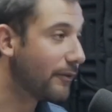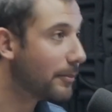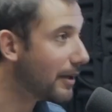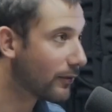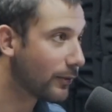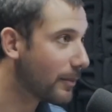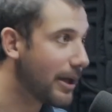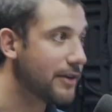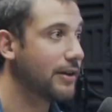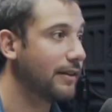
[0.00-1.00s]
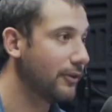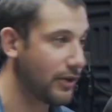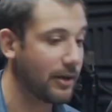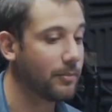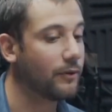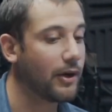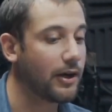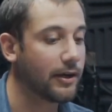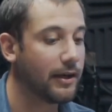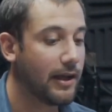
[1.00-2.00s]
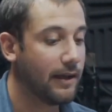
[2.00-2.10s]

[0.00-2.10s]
minutes with a patient, they're trying to move on,